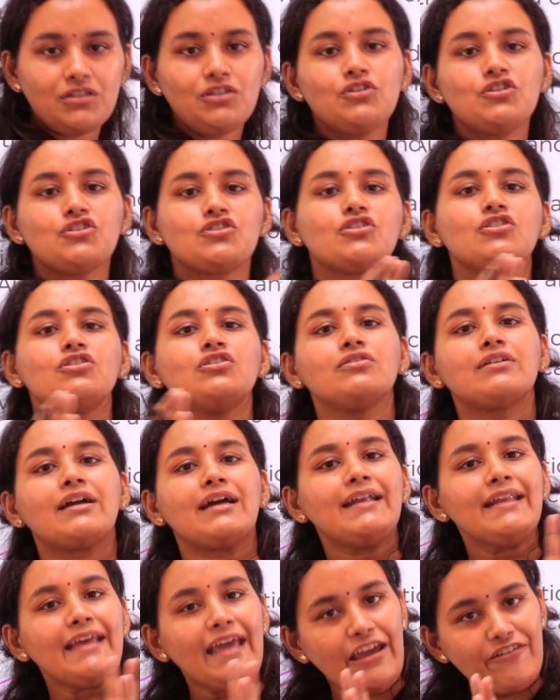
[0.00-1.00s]
you should look
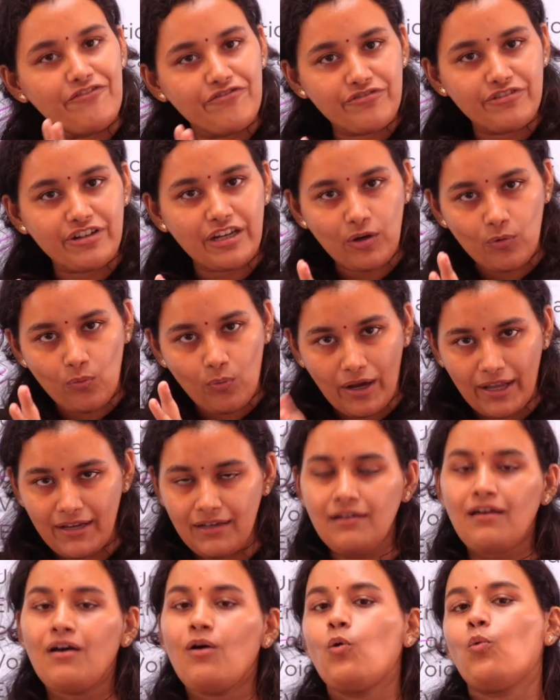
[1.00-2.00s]
at everyone
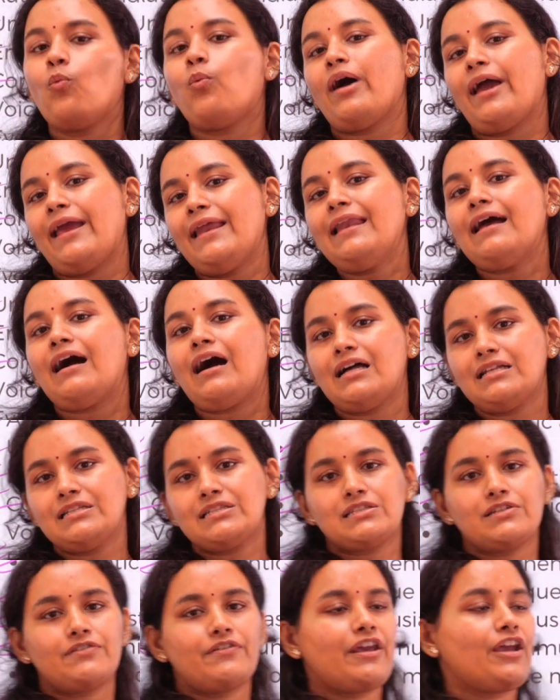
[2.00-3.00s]
while
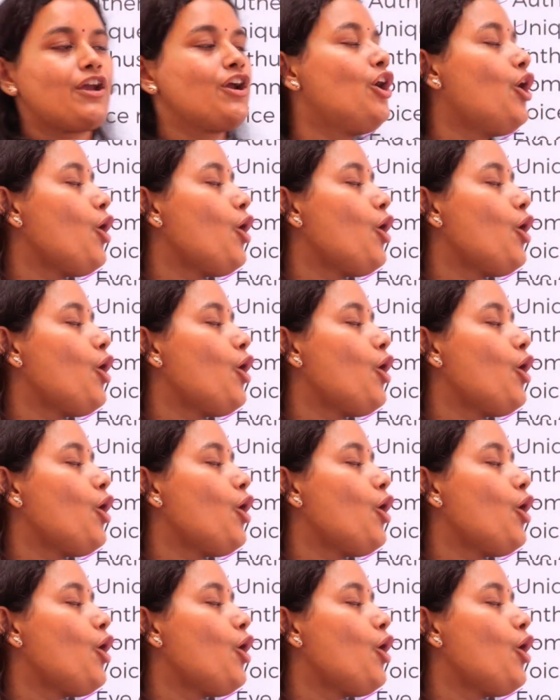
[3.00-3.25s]
answering.